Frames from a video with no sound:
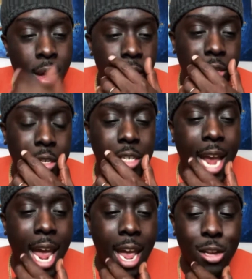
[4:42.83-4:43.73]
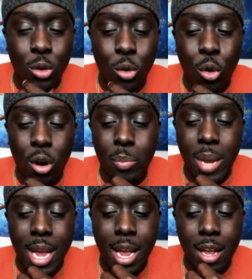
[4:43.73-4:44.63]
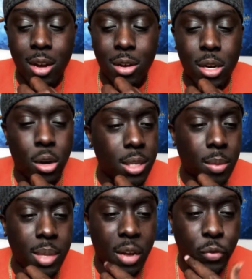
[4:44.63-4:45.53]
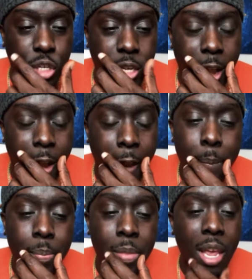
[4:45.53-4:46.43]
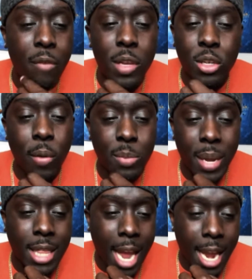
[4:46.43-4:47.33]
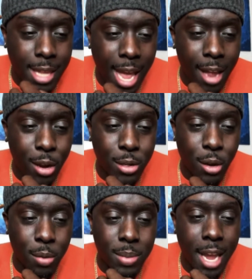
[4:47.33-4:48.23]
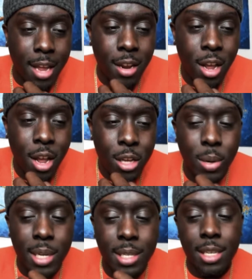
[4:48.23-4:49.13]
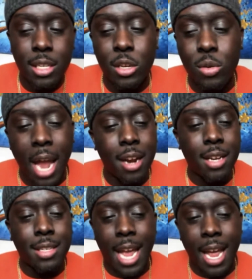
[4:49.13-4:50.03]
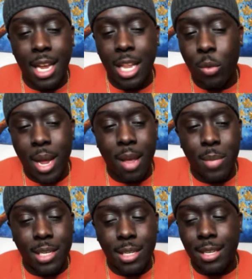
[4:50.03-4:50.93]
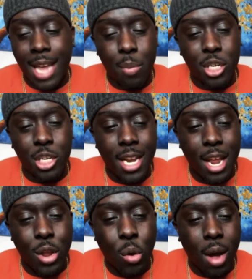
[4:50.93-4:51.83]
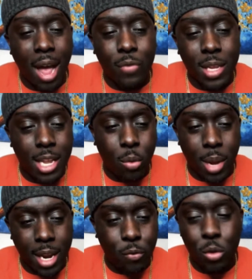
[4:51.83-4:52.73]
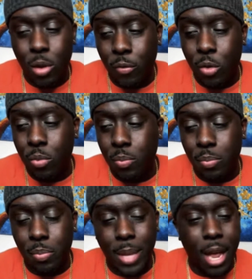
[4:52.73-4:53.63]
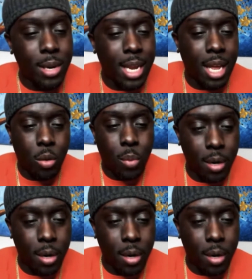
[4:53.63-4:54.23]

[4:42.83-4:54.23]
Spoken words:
change or be on some different shit if he's always been like that. You see what I'm saying? So this is, you got to understand, dealing with him, this is the type of shit that you're gonna have to deal with if you plan on dealing with him.